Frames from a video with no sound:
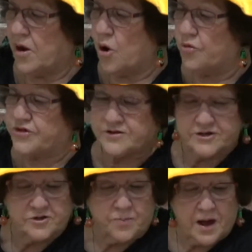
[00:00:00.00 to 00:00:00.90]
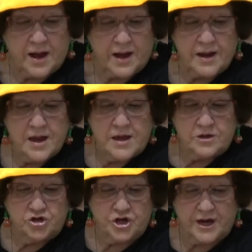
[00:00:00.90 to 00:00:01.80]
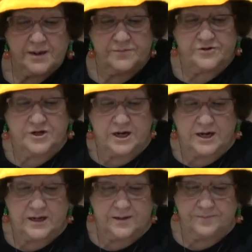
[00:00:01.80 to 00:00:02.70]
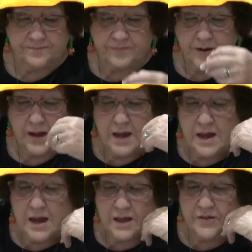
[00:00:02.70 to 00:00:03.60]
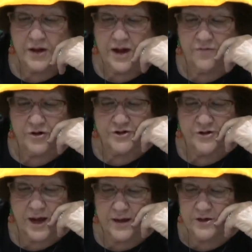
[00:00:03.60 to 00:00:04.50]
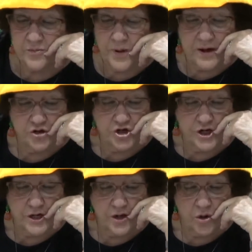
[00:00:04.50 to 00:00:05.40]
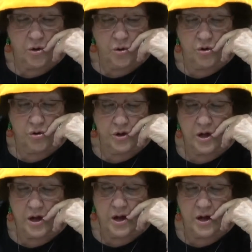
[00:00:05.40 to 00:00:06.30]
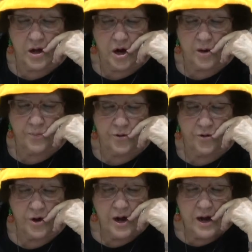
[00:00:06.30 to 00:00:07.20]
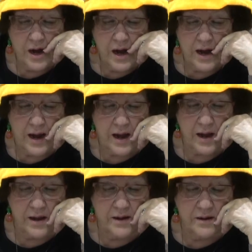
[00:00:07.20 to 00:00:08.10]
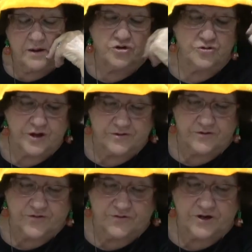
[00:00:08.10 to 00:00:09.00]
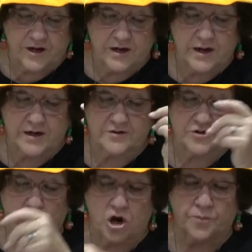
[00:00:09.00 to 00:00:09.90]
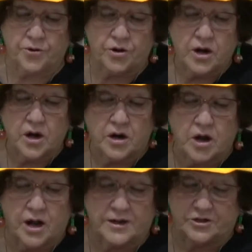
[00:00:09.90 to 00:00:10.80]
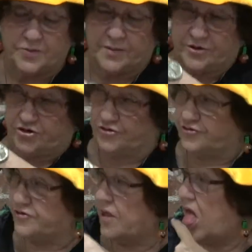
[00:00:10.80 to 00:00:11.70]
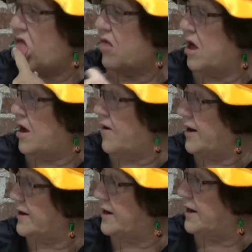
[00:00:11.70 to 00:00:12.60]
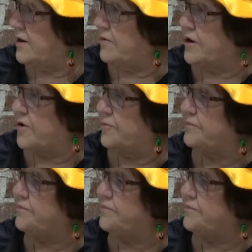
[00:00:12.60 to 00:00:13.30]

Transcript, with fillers: Oh, this is by James Dean. The cover design is by Jean L. uh, Harper, uh, in 2015, and it's the Harper Collins Publishers. All right, here we go